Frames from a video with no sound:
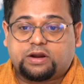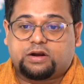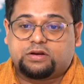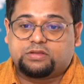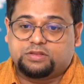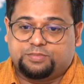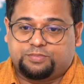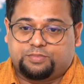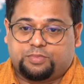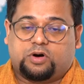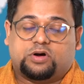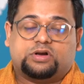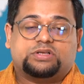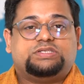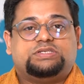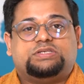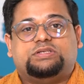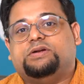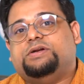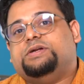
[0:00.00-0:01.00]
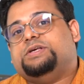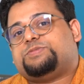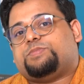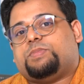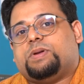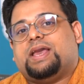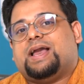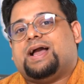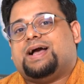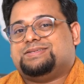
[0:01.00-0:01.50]
out of the box, the
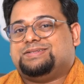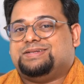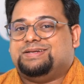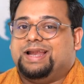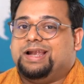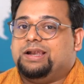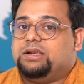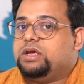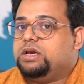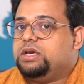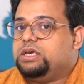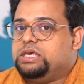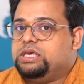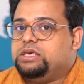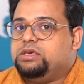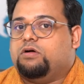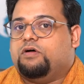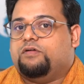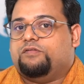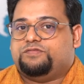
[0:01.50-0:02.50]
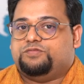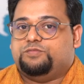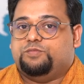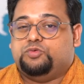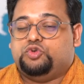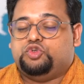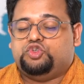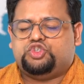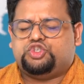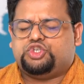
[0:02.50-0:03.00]
display has a delta E of
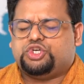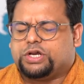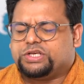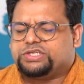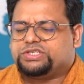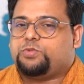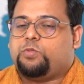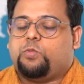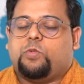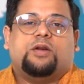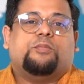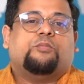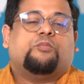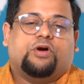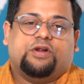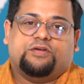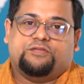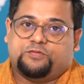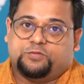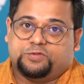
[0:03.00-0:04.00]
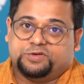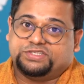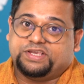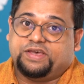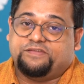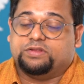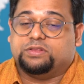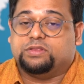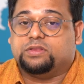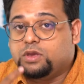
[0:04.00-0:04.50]
just one point four
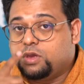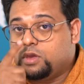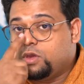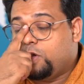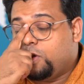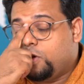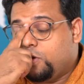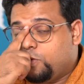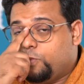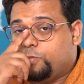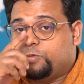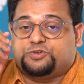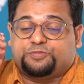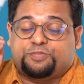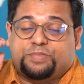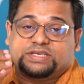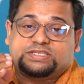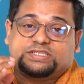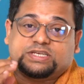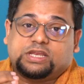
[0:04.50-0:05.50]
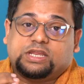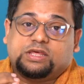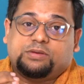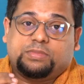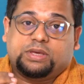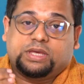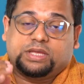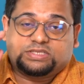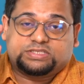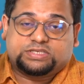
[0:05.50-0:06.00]
seven, which basically
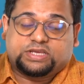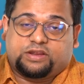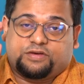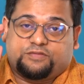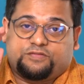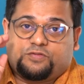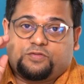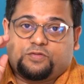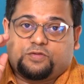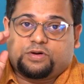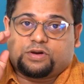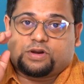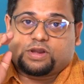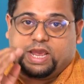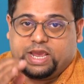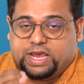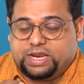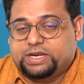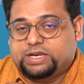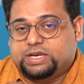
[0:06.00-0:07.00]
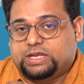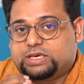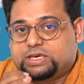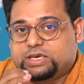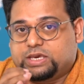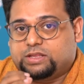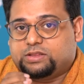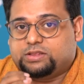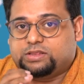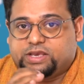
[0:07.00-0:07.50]
means that if you're
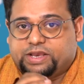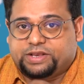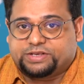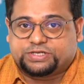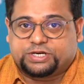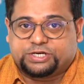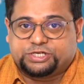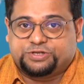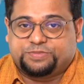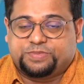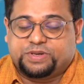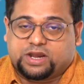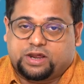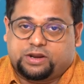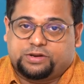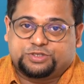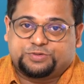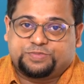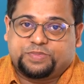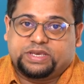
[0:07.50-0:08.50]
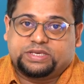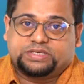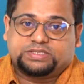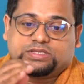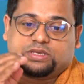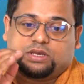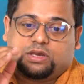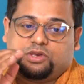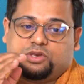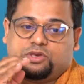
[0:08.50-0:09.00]
editing in the sRGB color
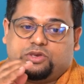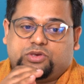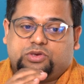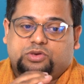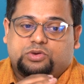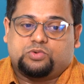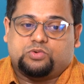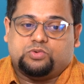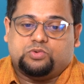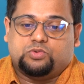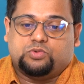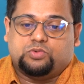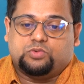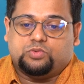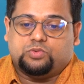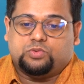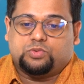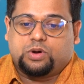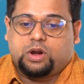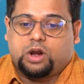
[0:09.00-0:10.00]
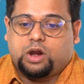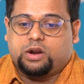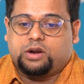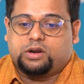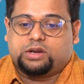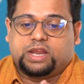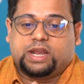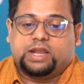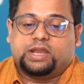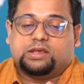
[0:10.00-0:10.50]
space, you
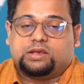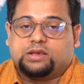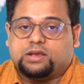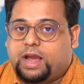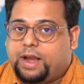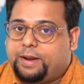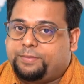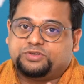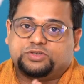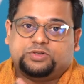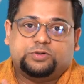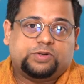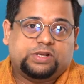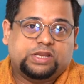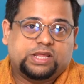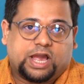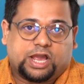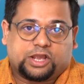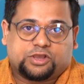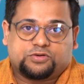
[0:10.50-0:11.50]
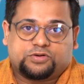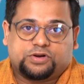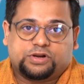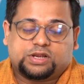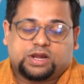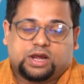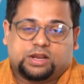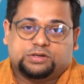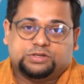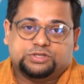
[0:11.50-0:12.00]
are getting absolutely
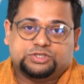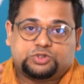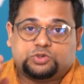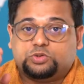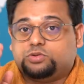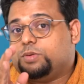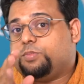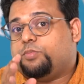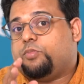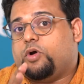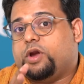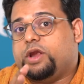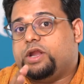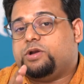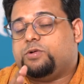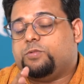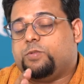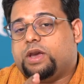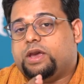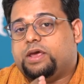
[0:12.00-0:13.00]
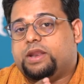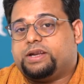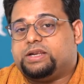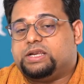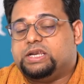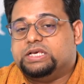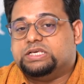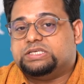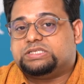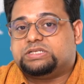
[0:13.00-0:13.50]
accurate colors to the point where
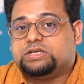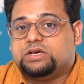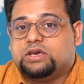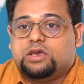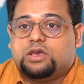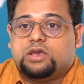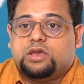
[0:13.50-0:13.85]
at least